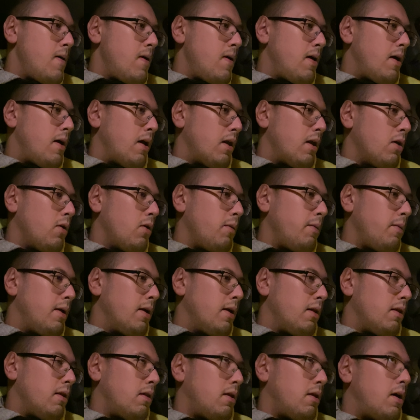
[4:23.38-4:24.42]
I know I made
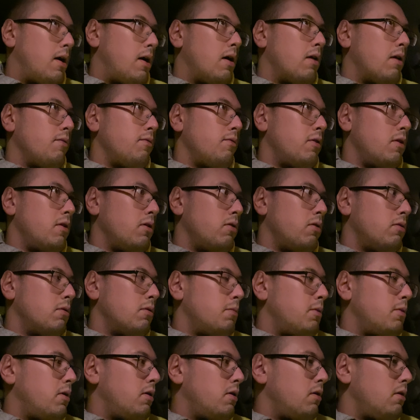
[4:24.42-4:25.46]
a lot of videos
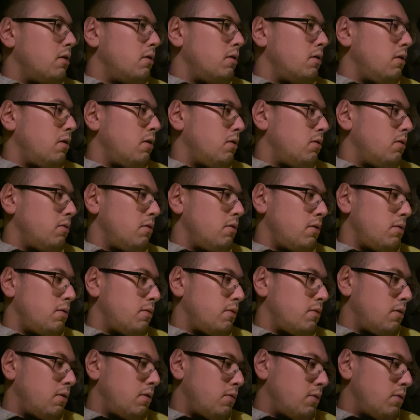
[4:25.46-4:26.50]
about it.
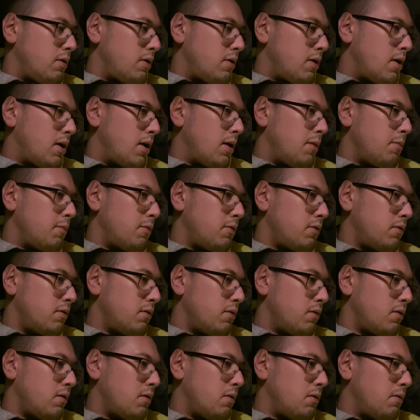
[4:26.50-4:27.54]
There were times
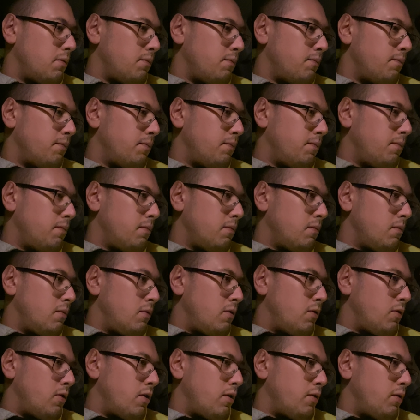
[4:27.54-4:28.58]
when
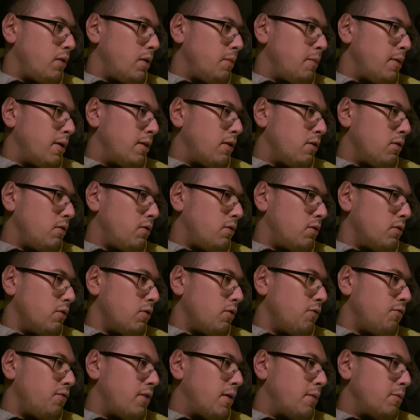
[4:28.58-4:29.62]
I really made the whole
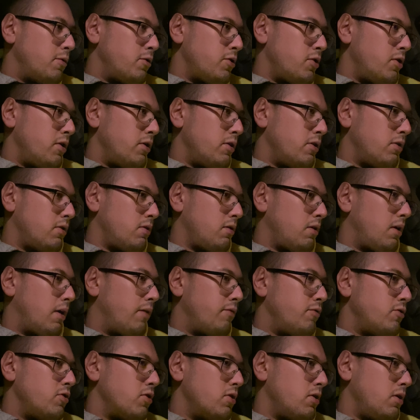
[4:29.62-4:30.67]
nofap journey, just
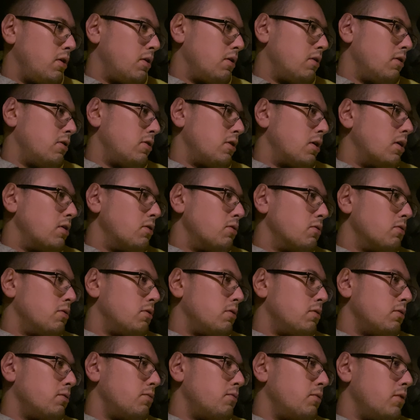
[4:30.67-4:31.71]
life journey in
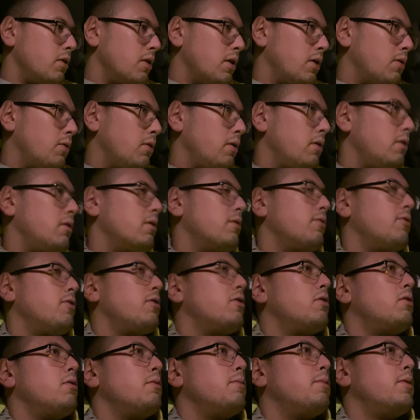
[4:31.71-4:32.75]
general, really, really
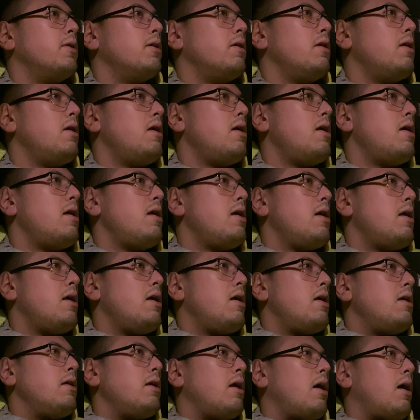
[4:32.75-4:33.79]
difficult. But
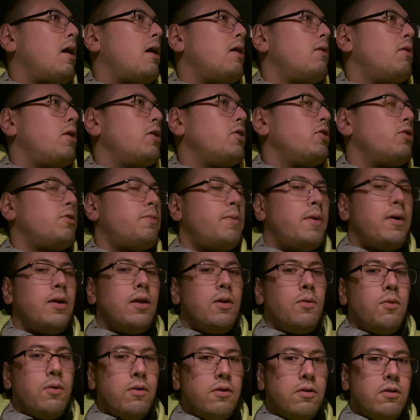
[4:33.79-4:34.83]
yeah, in retrospect, it
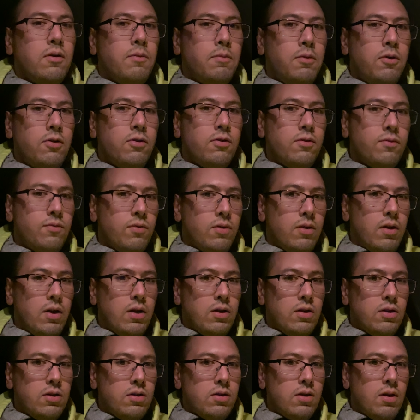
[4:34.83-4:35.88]
was an abusive
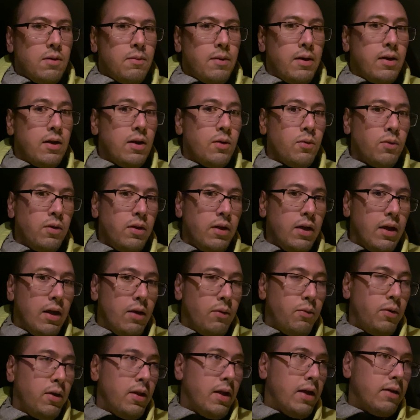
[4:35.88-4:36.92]
relationship. I didn't really
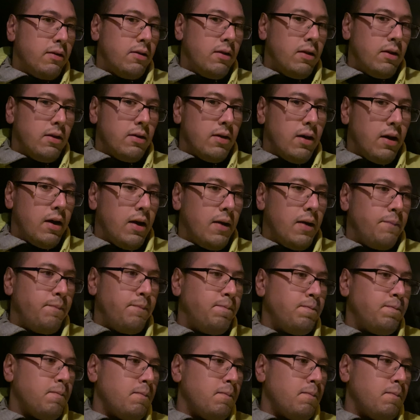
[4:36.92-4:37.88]
realize at the time.